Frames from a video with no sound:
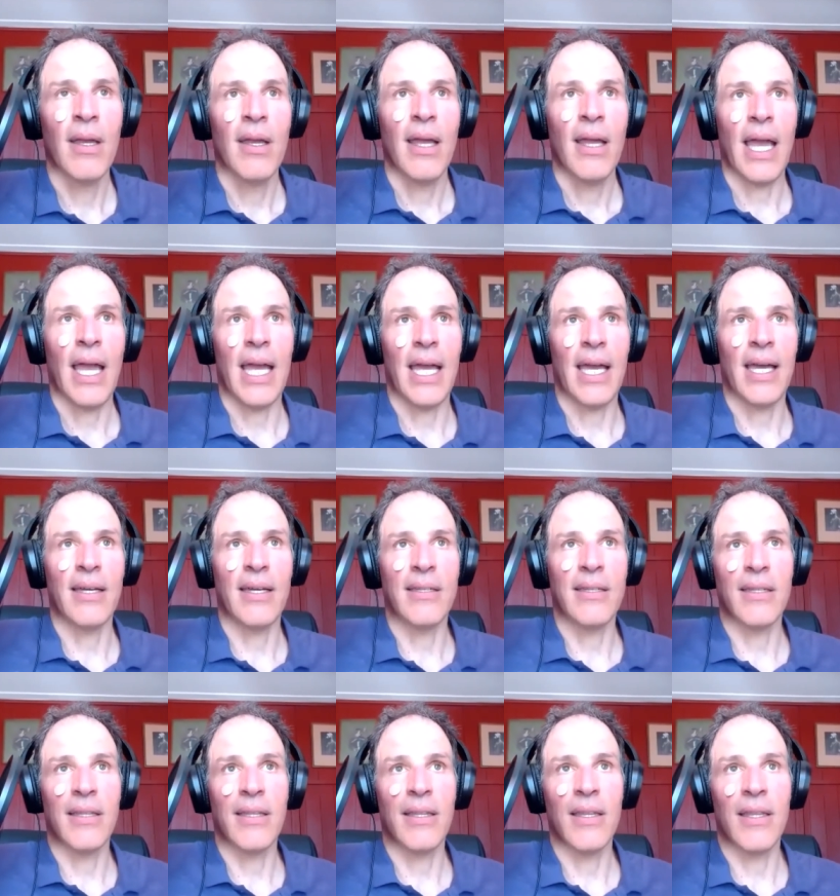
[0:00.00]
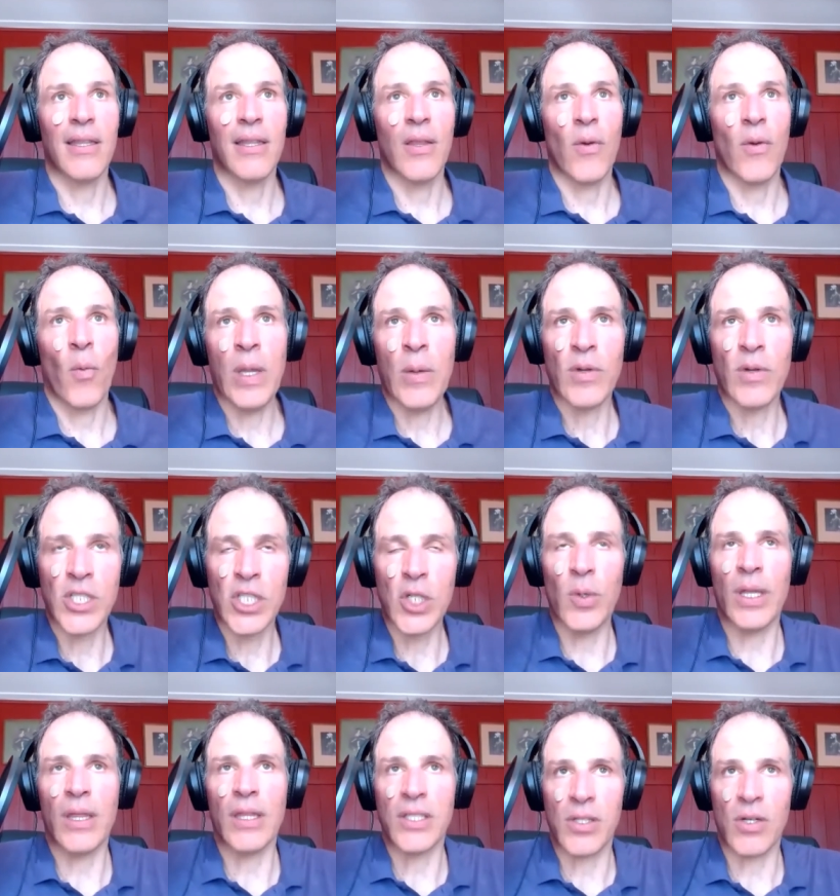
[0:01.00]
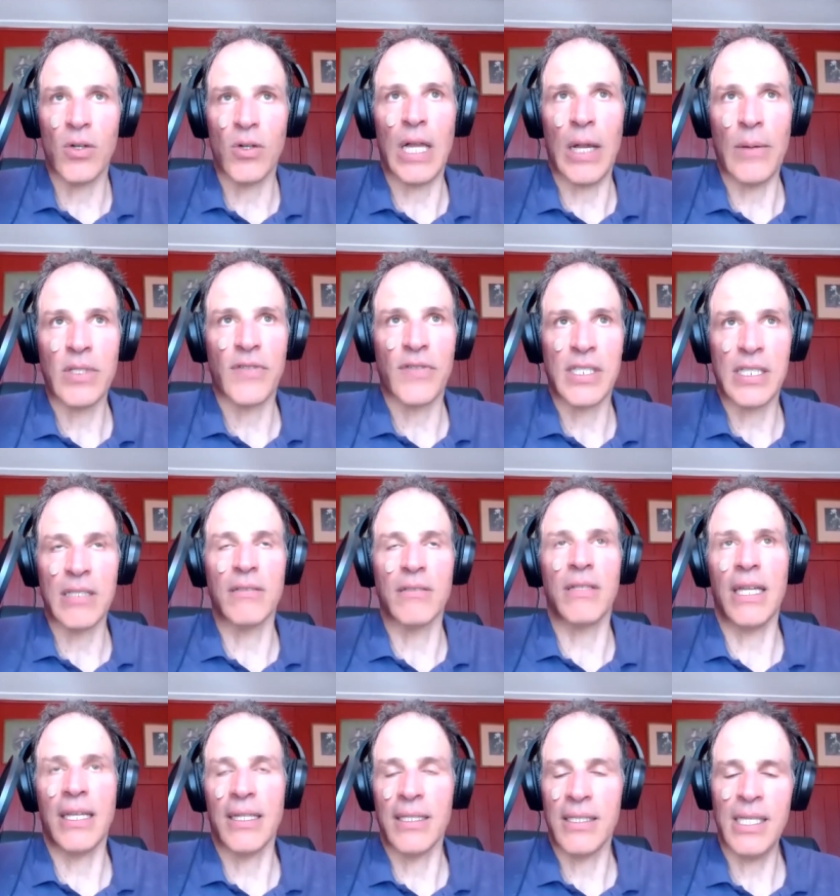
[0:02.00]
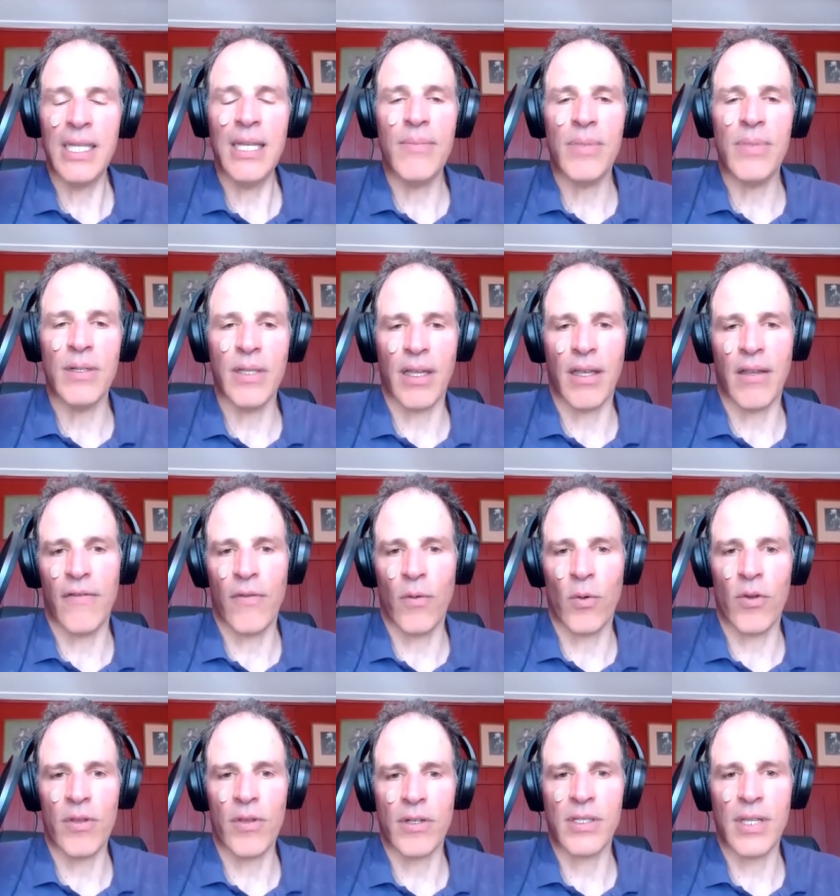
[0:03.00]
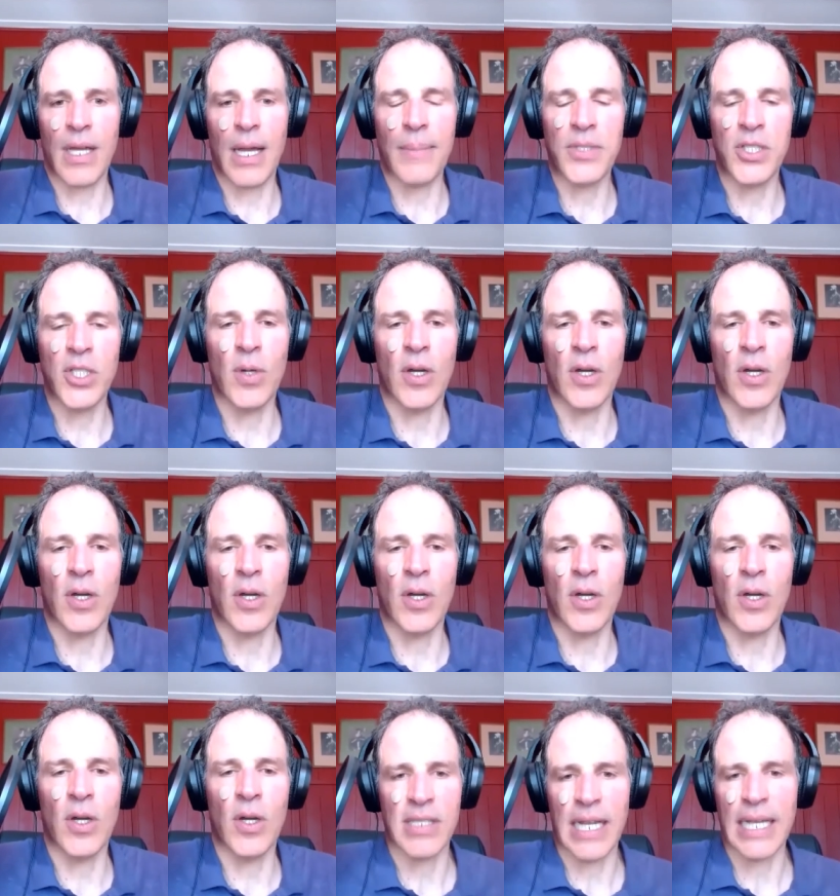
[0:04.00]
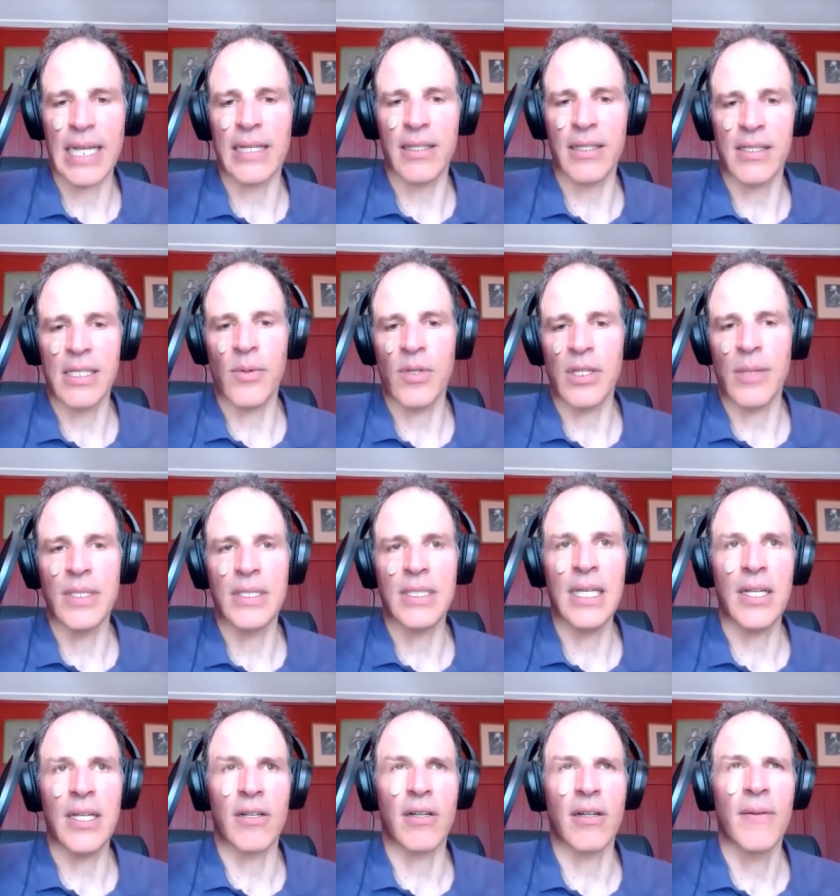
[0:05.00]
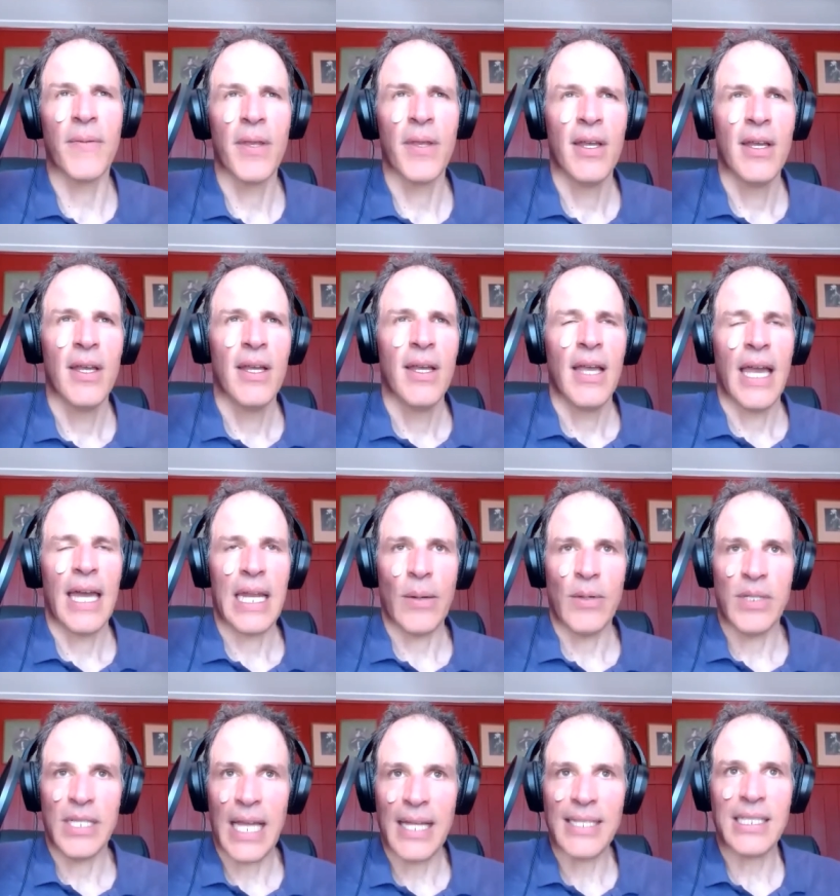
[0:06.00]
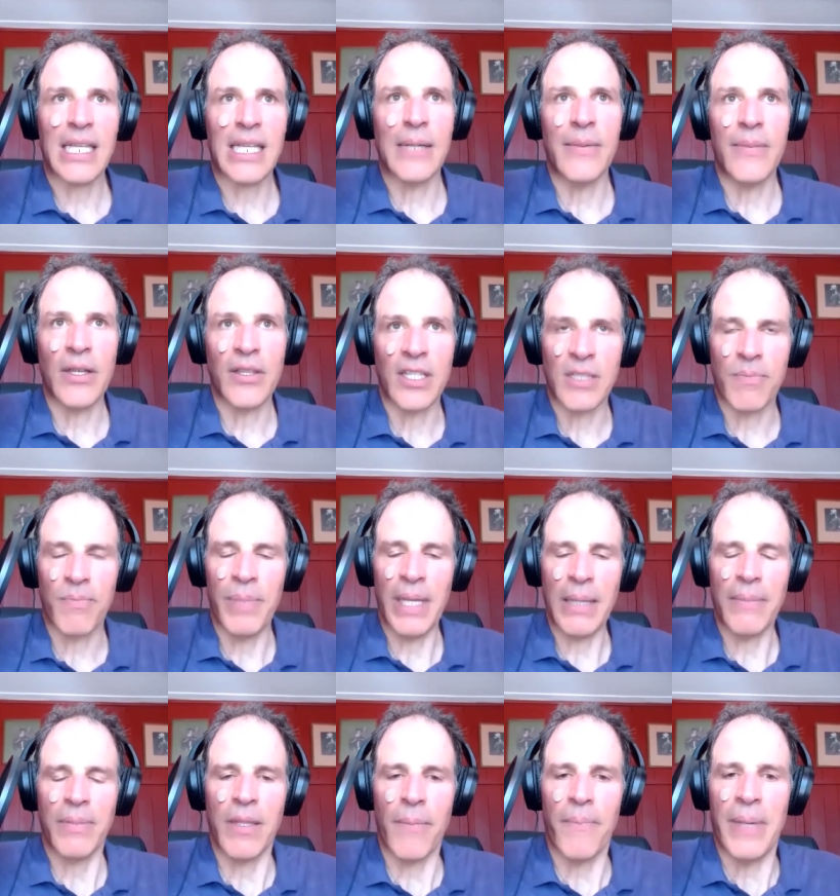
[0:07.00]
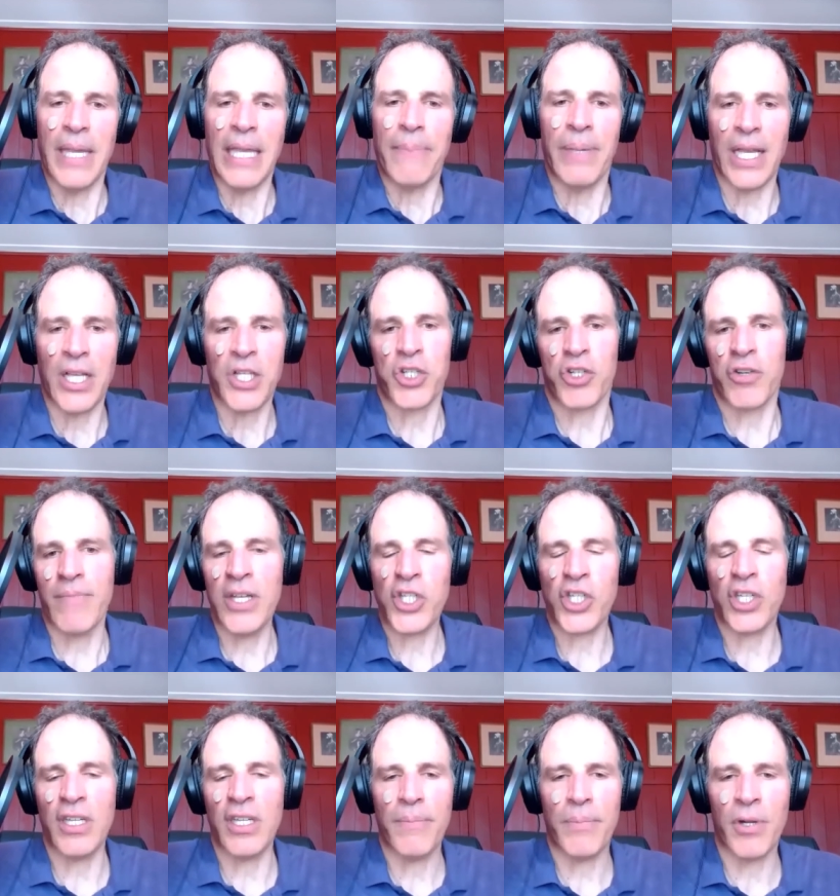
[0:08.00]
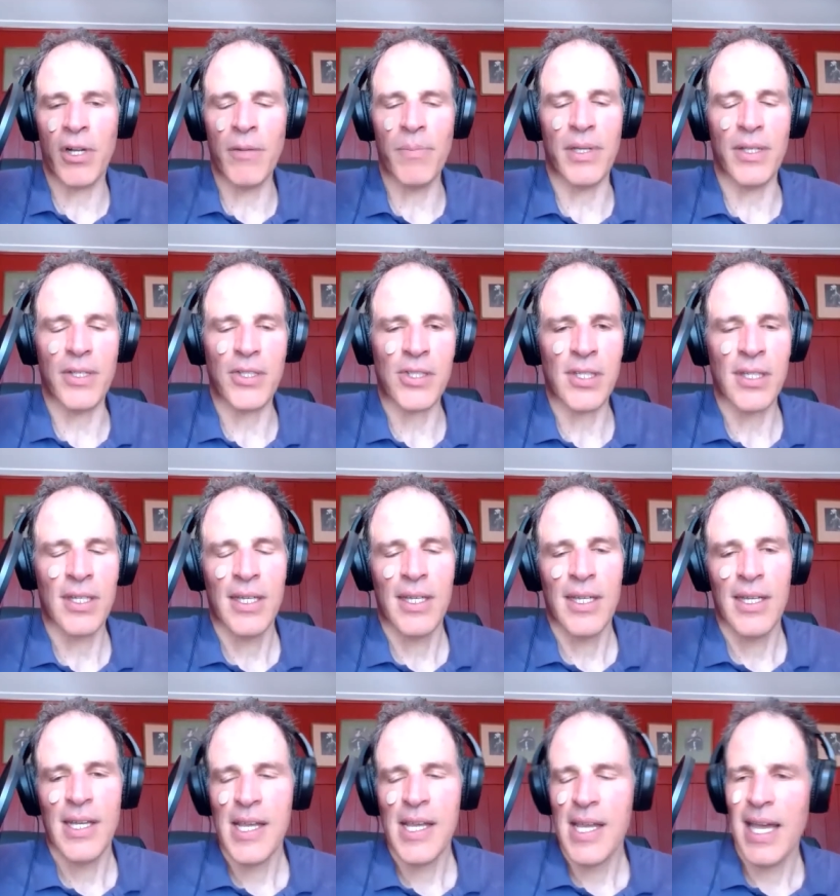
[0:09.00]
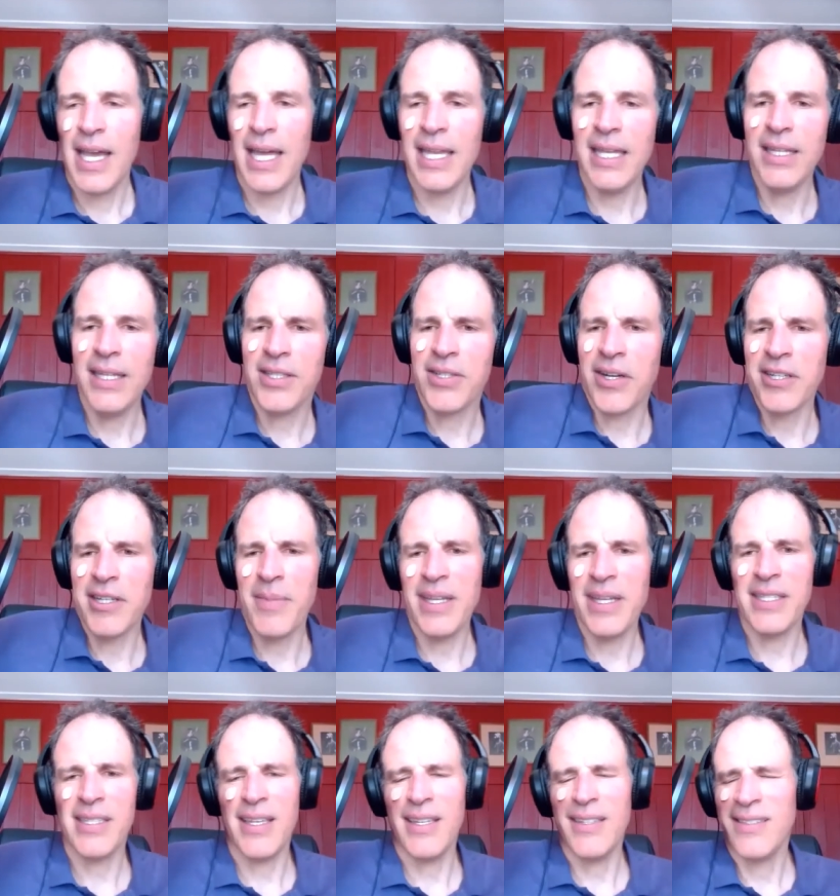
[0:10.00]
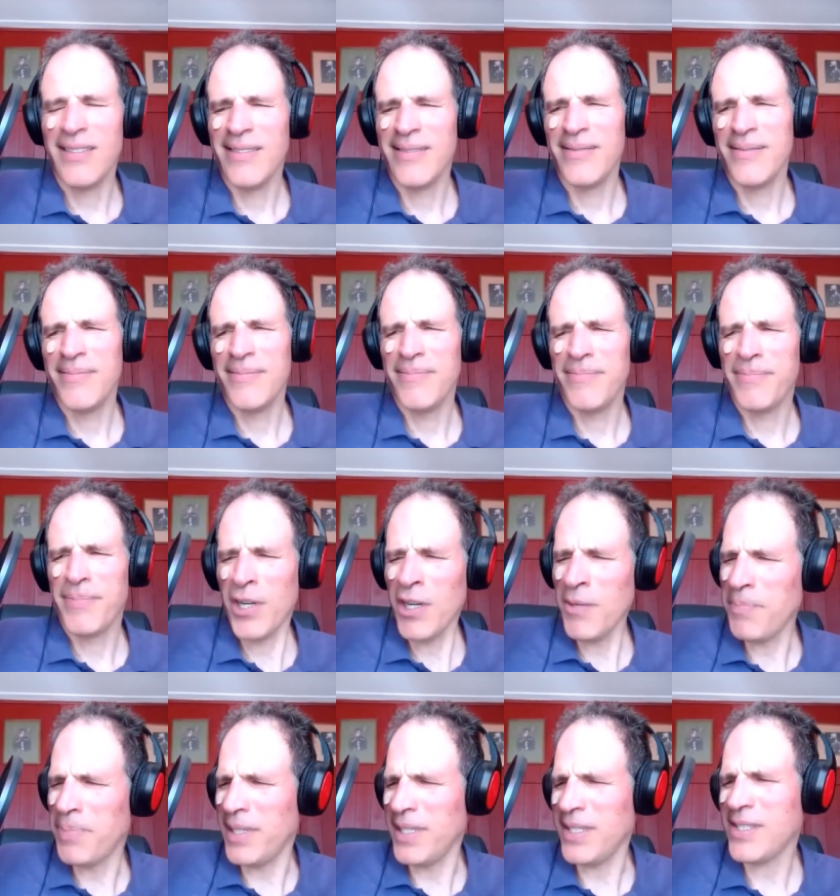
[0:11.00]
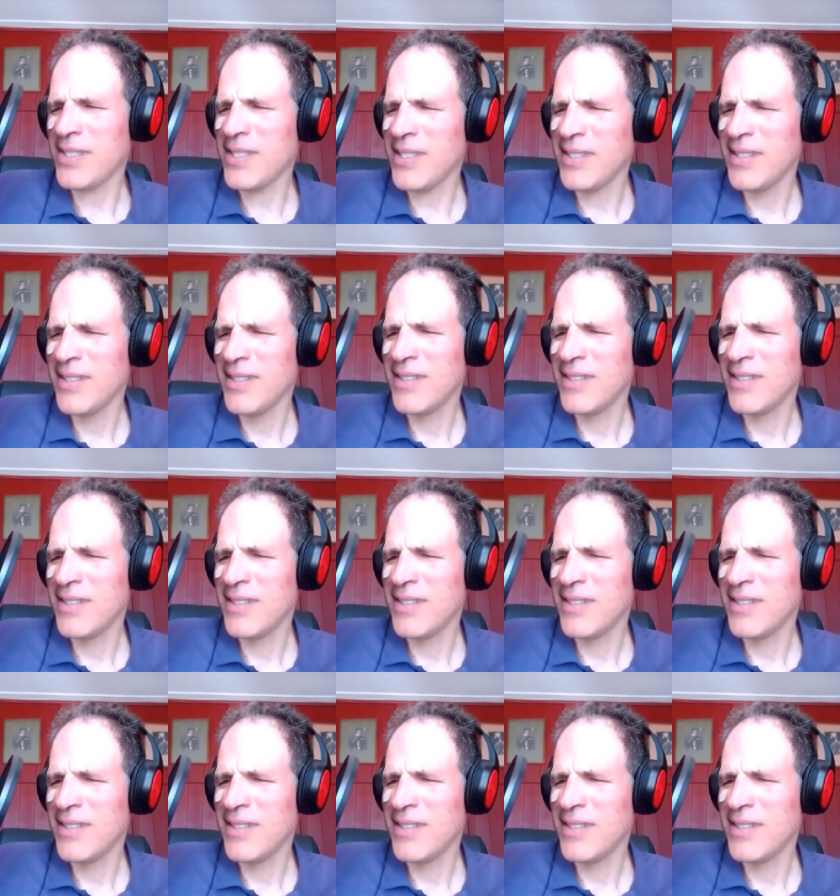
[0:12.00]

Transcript: and we were doing this whole I was facilitating a team building for their top 200 leaders, and I got to sit with them at dinner, and I was asking him about this big the big picture mission and purpose, and he turned to me and said, "Purpose."